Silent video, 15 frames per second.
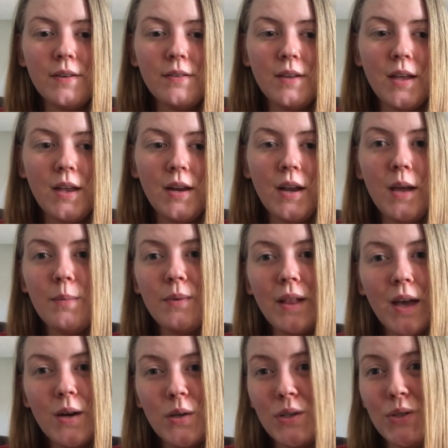and I
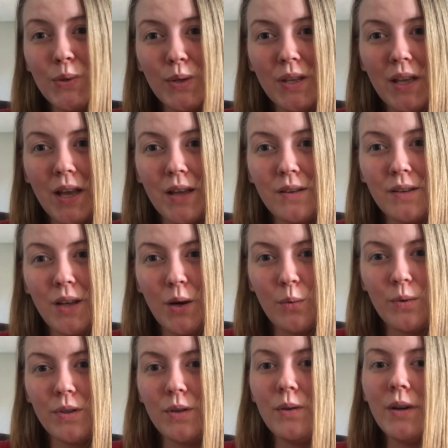plan on doing that now
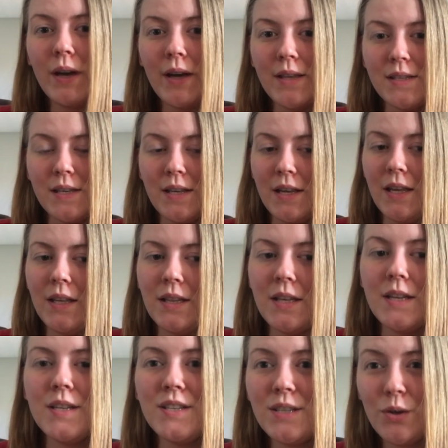with you guys in
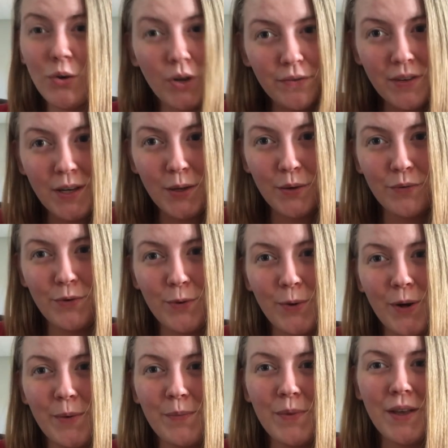English on a video
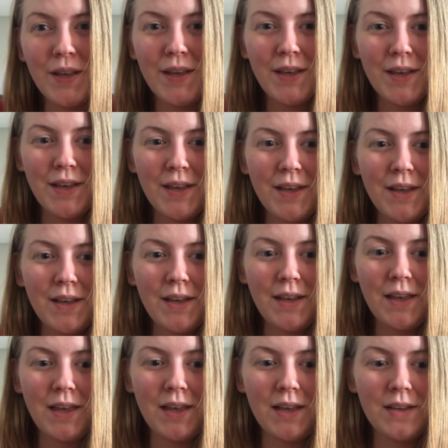form.
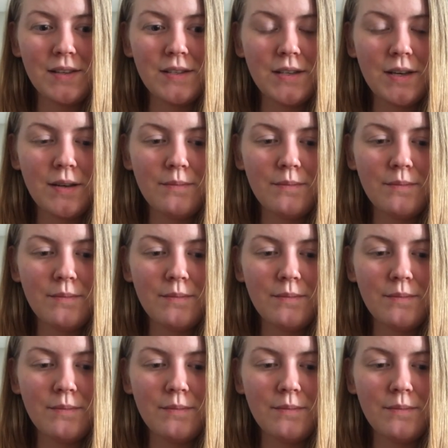And